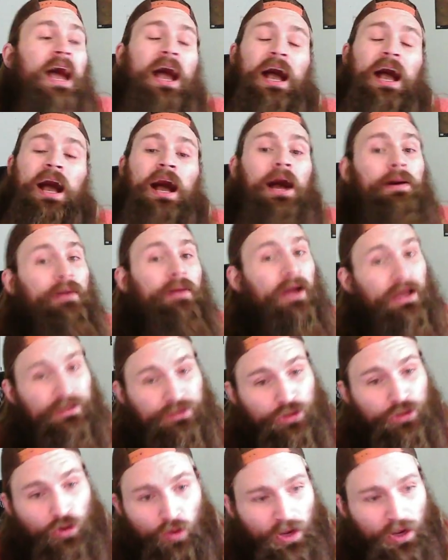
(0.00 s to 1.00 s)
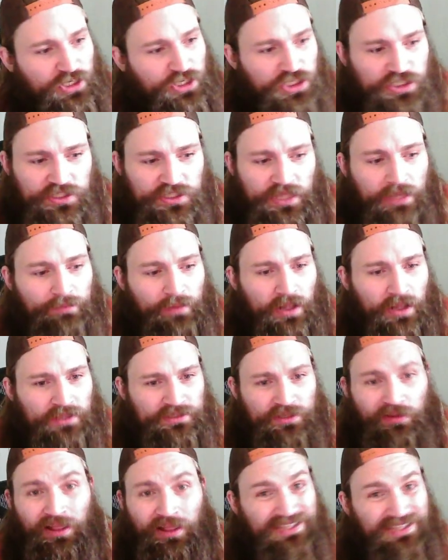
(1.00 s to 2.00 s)
I just think
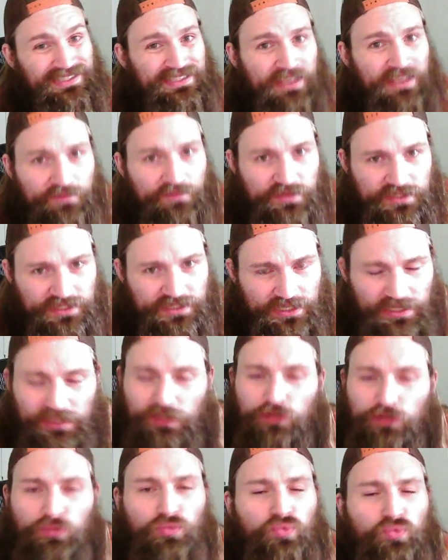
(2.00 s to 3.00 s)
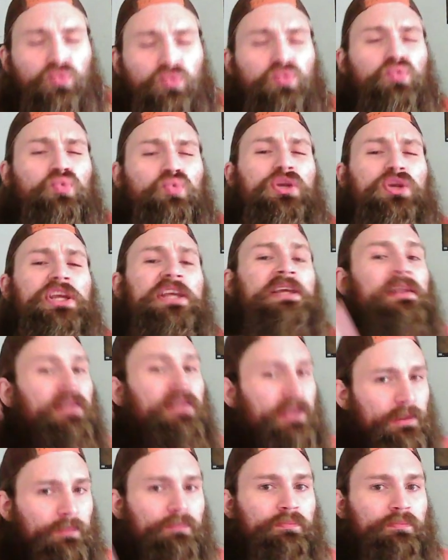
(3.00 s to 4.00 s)
Montel at 17 can
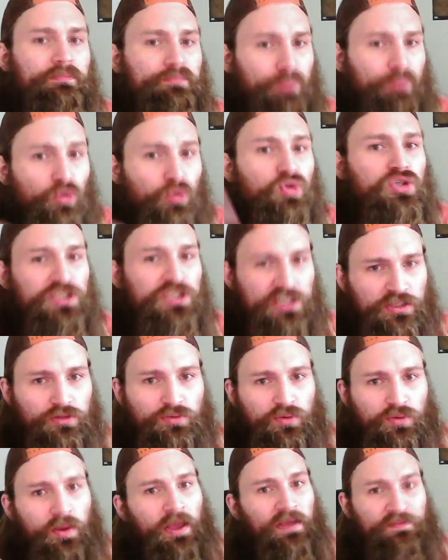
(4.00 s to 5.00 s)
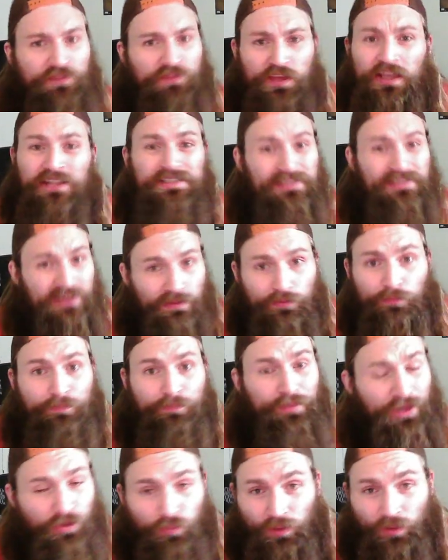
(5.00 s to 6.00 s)
really boost his way. If he gets another
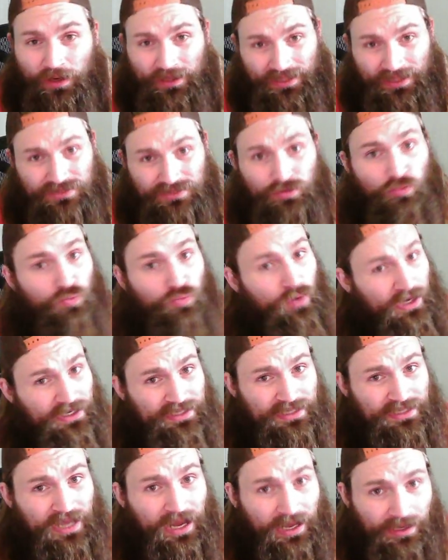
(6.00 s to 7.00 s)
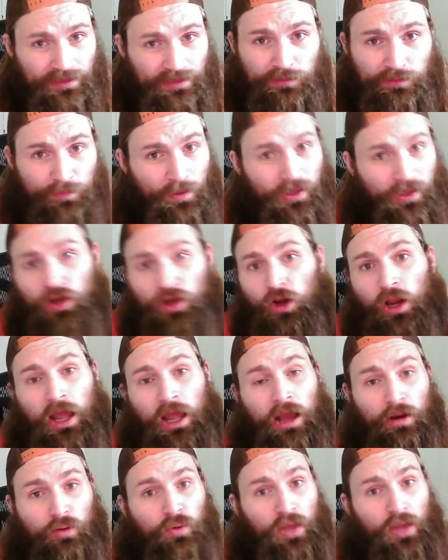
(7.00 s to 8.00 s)
big win against a ranked guy, depending on
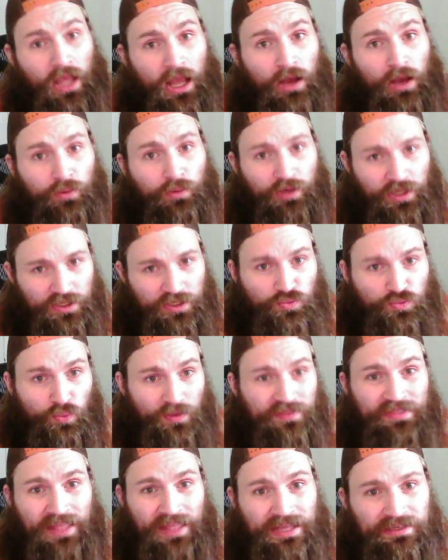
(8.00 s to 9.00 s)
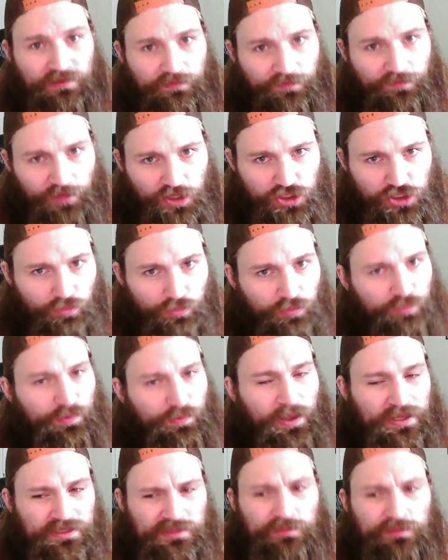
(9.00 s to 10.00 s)
how it is with that division with
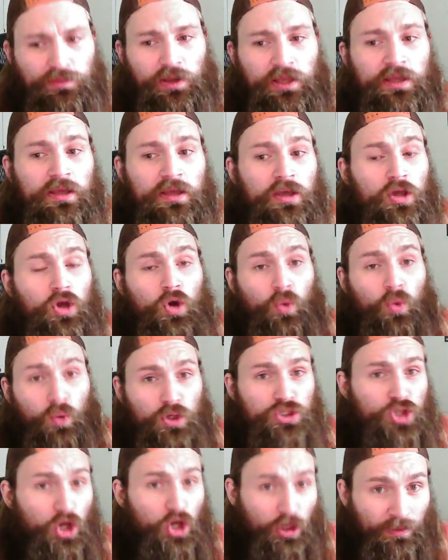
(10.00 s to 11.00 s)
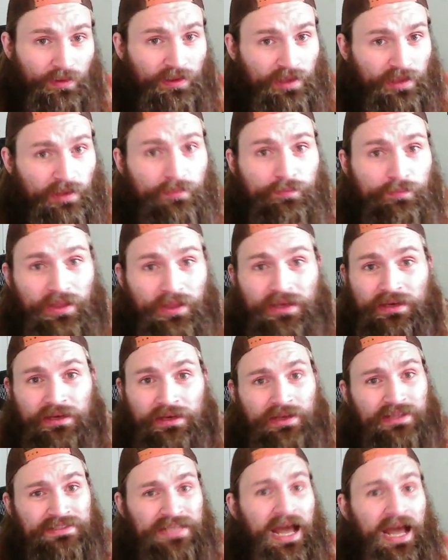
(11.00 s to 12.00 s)
bantamweight, we're talking about him being in
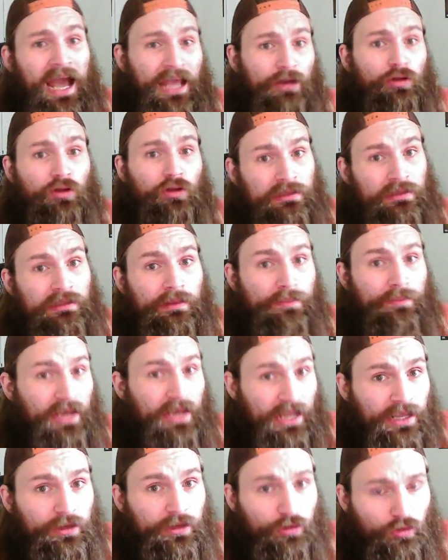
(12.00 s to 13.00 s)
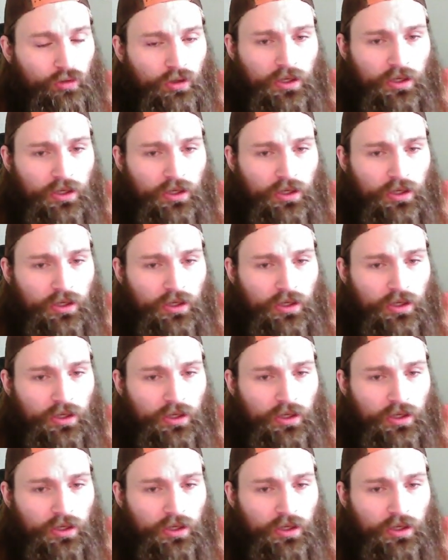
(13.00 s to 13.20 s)
a title eliminator.